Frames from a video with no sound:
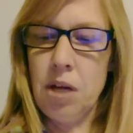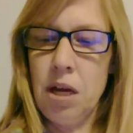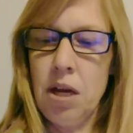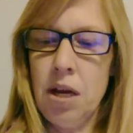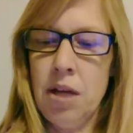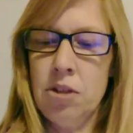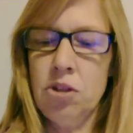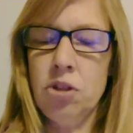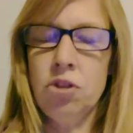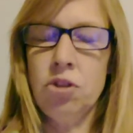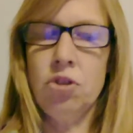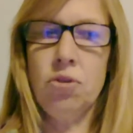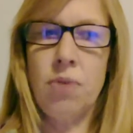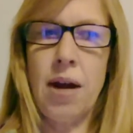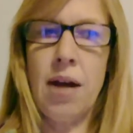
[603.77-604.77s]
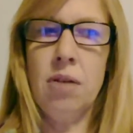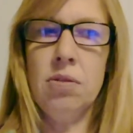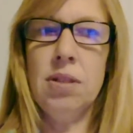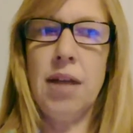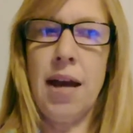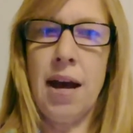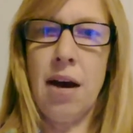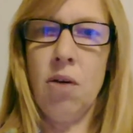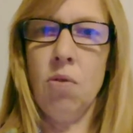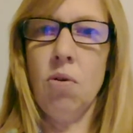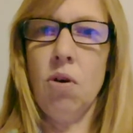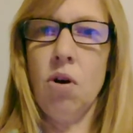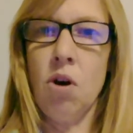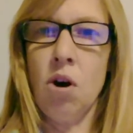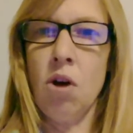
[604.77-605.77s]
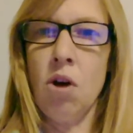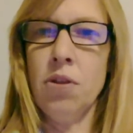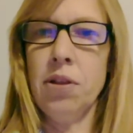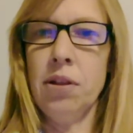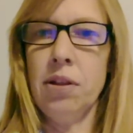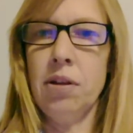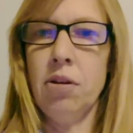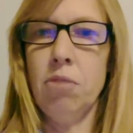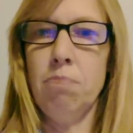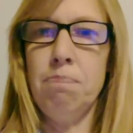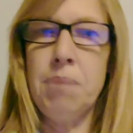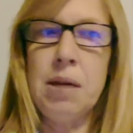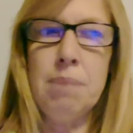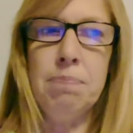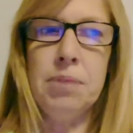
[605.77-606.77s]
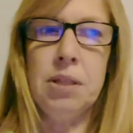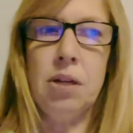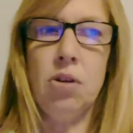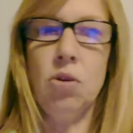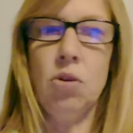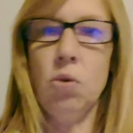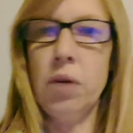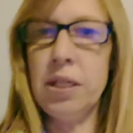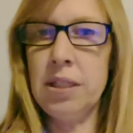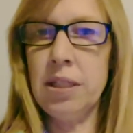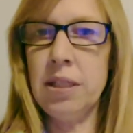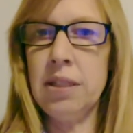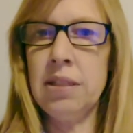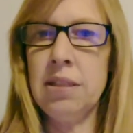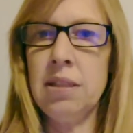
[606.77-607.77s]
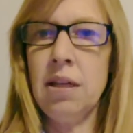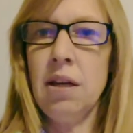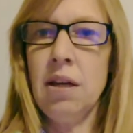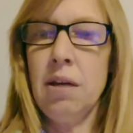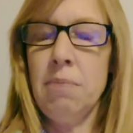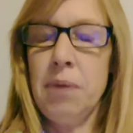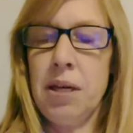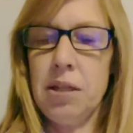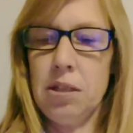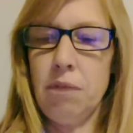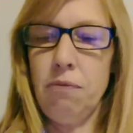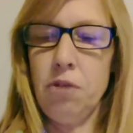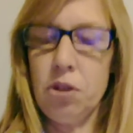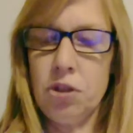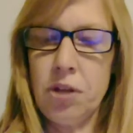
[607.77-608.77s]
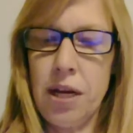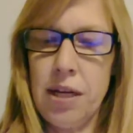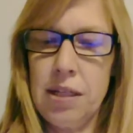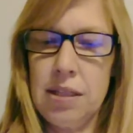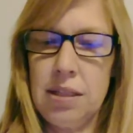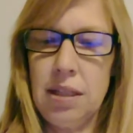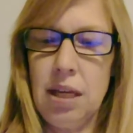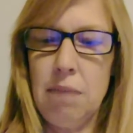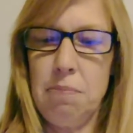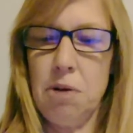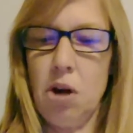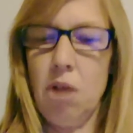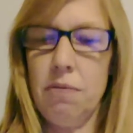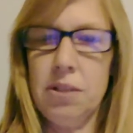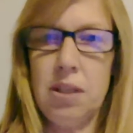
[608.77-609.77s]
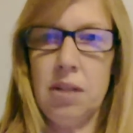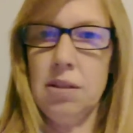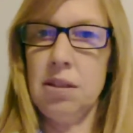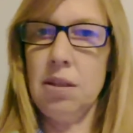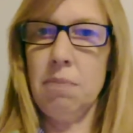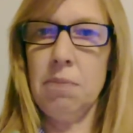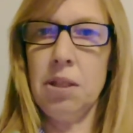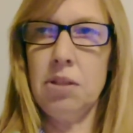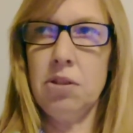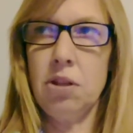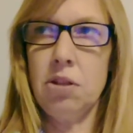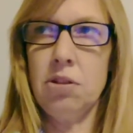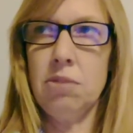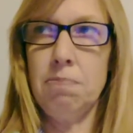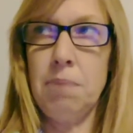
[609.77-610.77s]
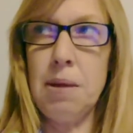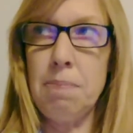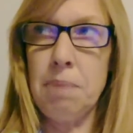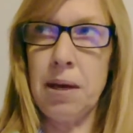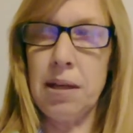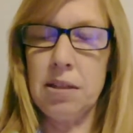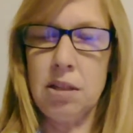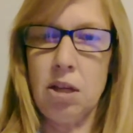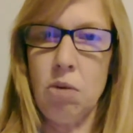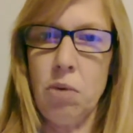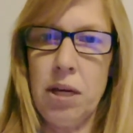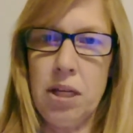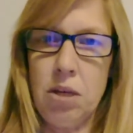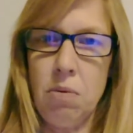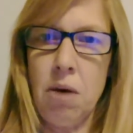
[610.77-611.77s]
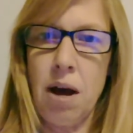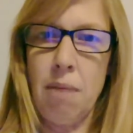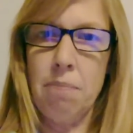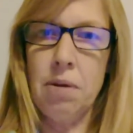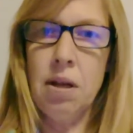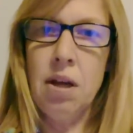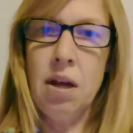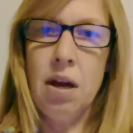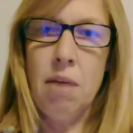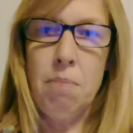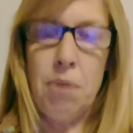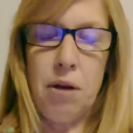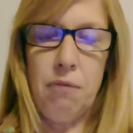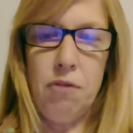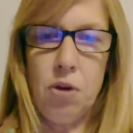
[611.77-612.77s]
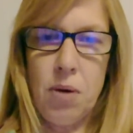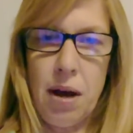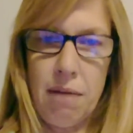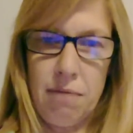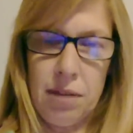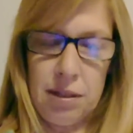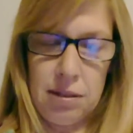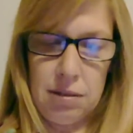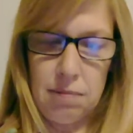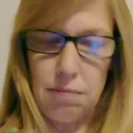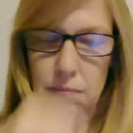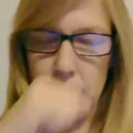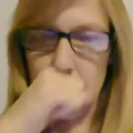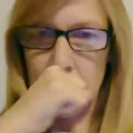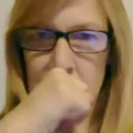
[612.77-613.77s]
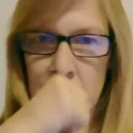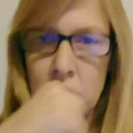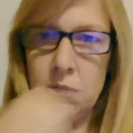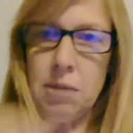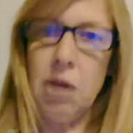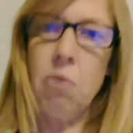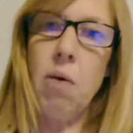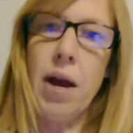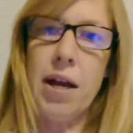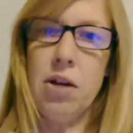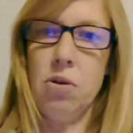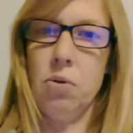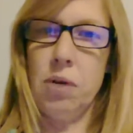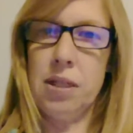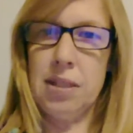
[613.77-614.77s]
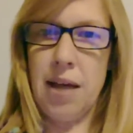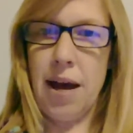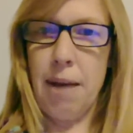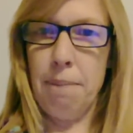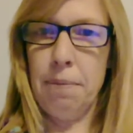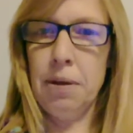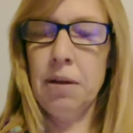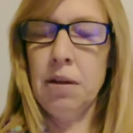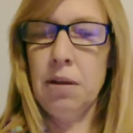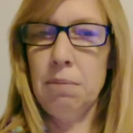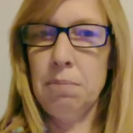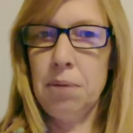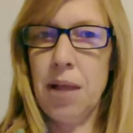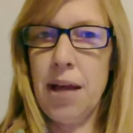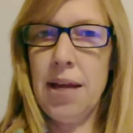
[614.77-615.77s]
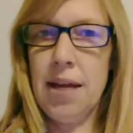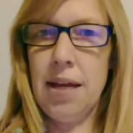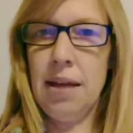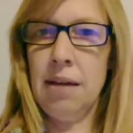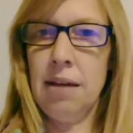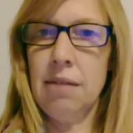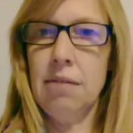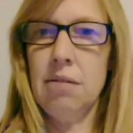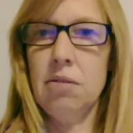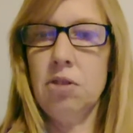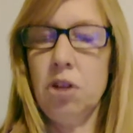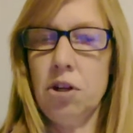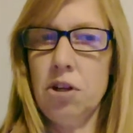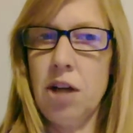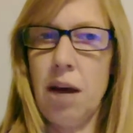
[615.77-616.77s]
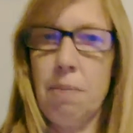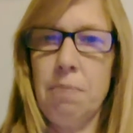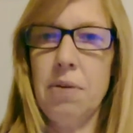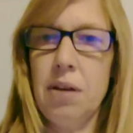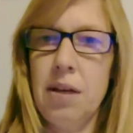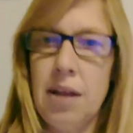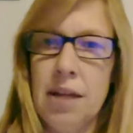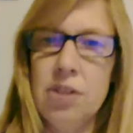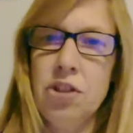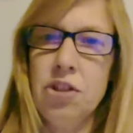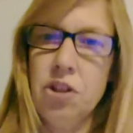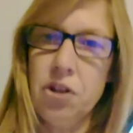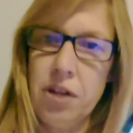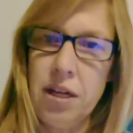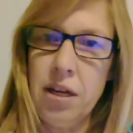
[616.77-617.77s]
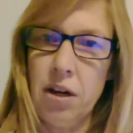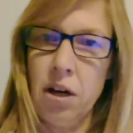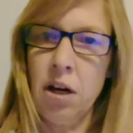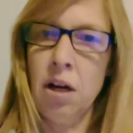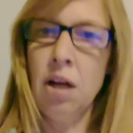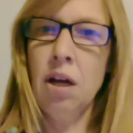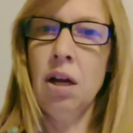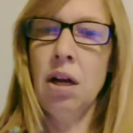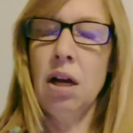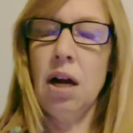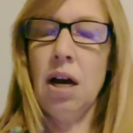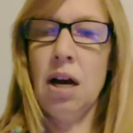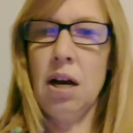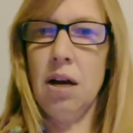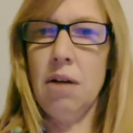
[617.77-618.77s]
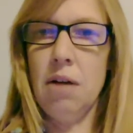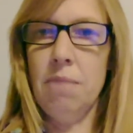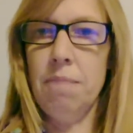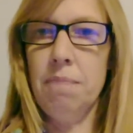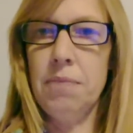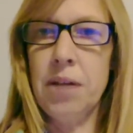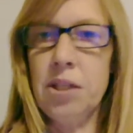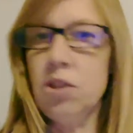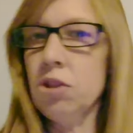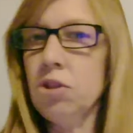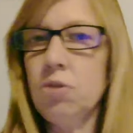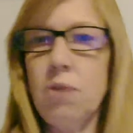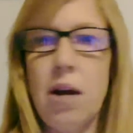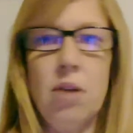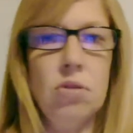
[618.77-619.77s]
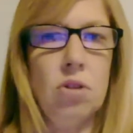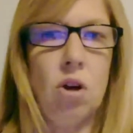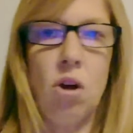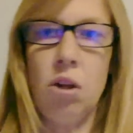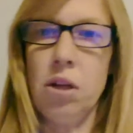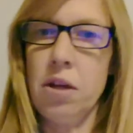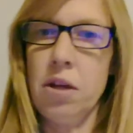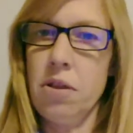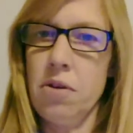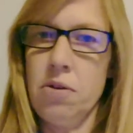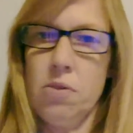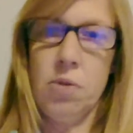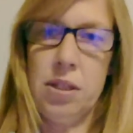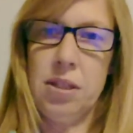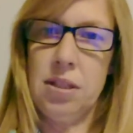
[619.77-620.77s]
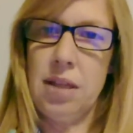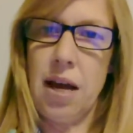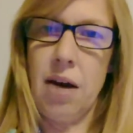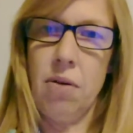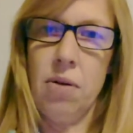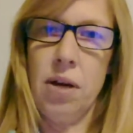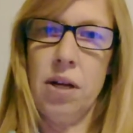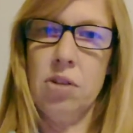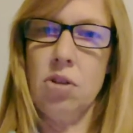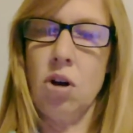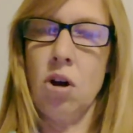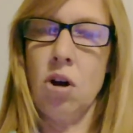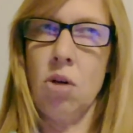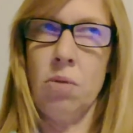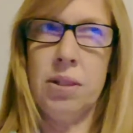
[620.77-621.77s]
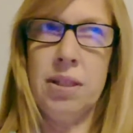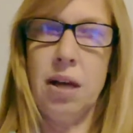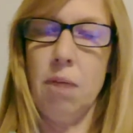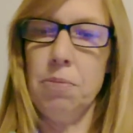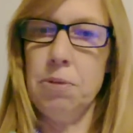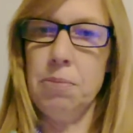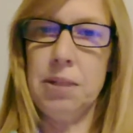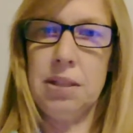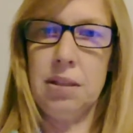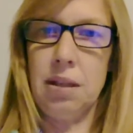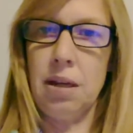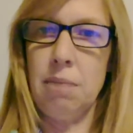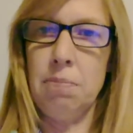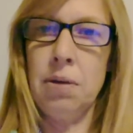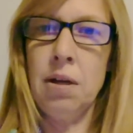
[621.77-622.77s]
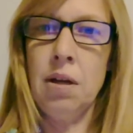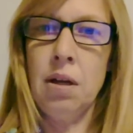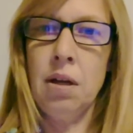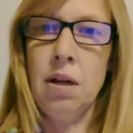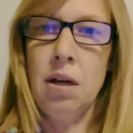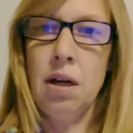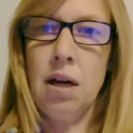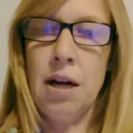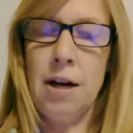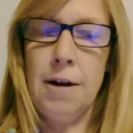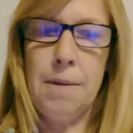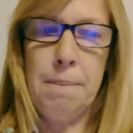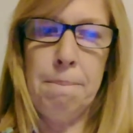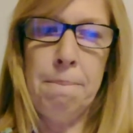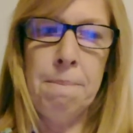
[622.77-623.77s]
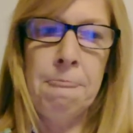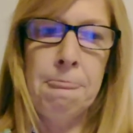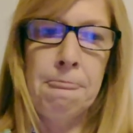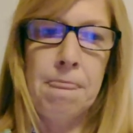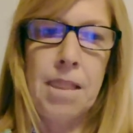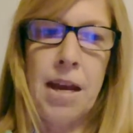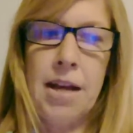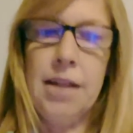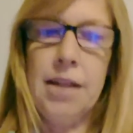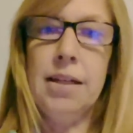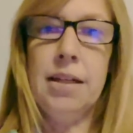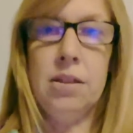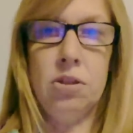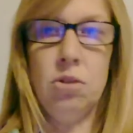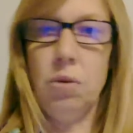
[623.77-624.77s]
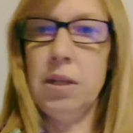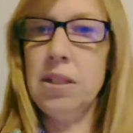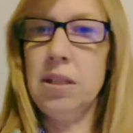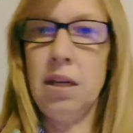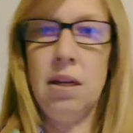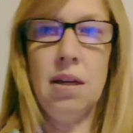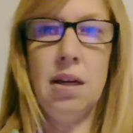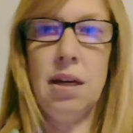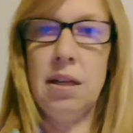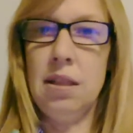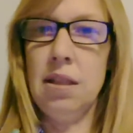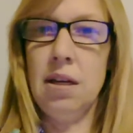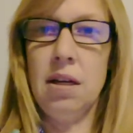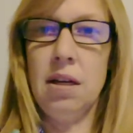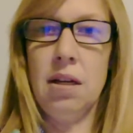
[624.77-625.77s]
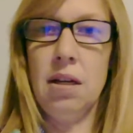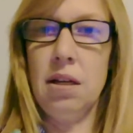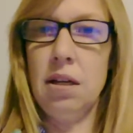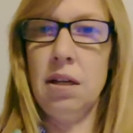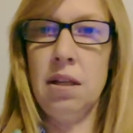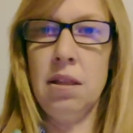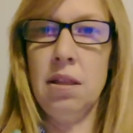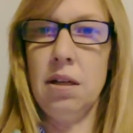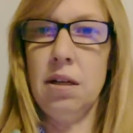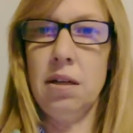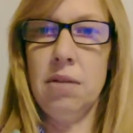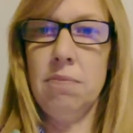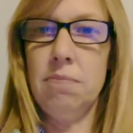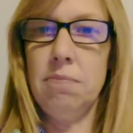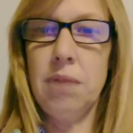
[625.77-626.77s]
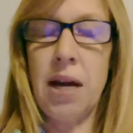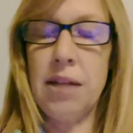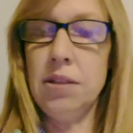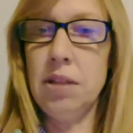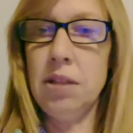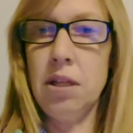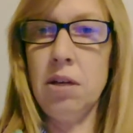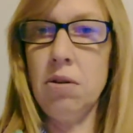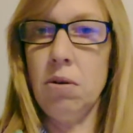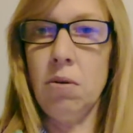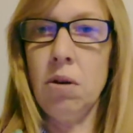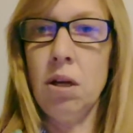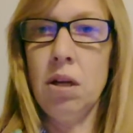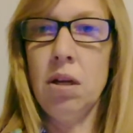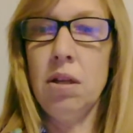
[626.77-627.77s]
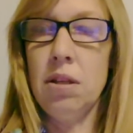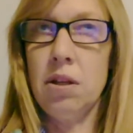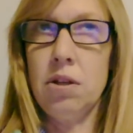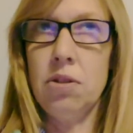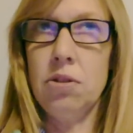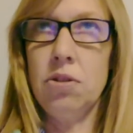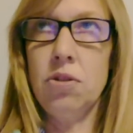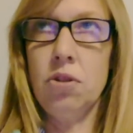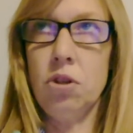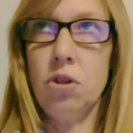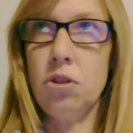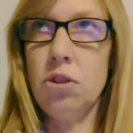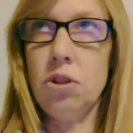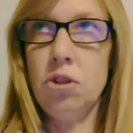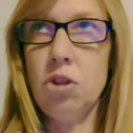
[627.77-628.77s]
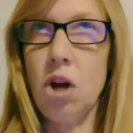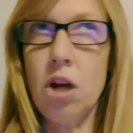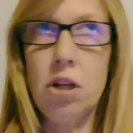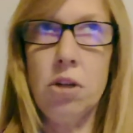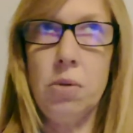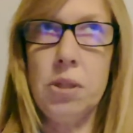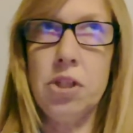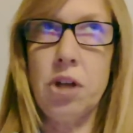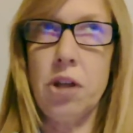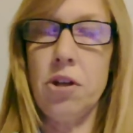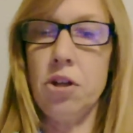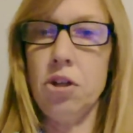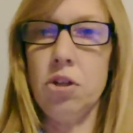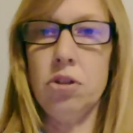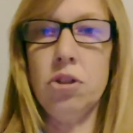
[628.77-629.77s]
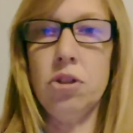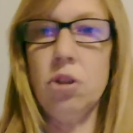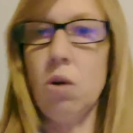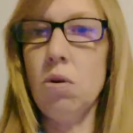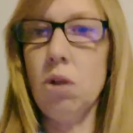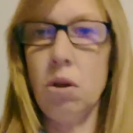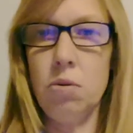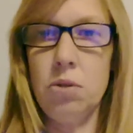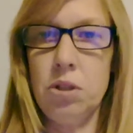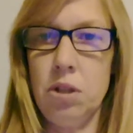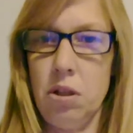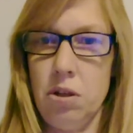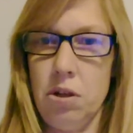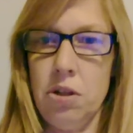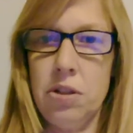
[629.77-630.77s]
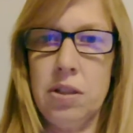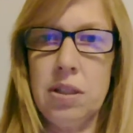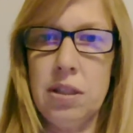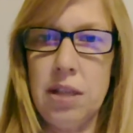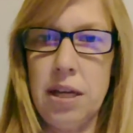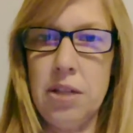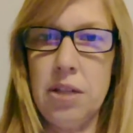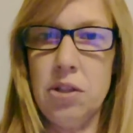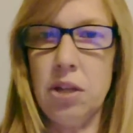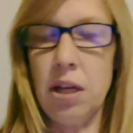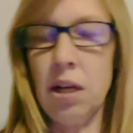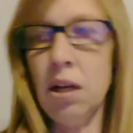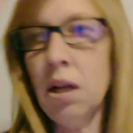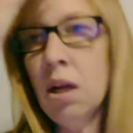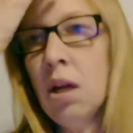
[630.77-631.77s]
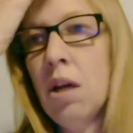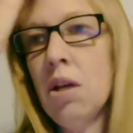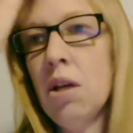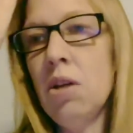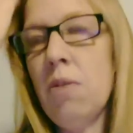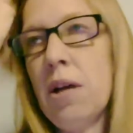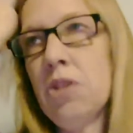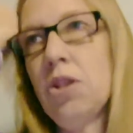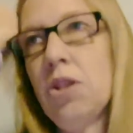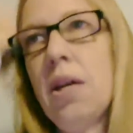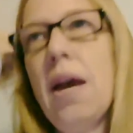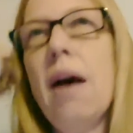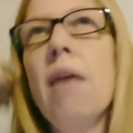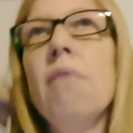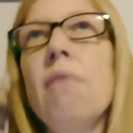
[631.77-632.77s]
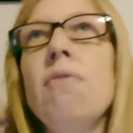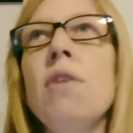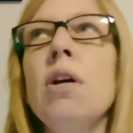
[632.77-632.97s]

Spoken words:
it just drowns out all the little beeps and noises, because if you're trying to sleep and all of a sudden something starts beeping, it's going to wake you up. But if you have this, excuse me, quiet noise app playing, turned up next to your ear, it just drowns all the other noises out, and it's always helped me sleep. Um, and it is noisy in the ICU. There's nurses talking to each other. You're so close to the nurse's station. You actually have,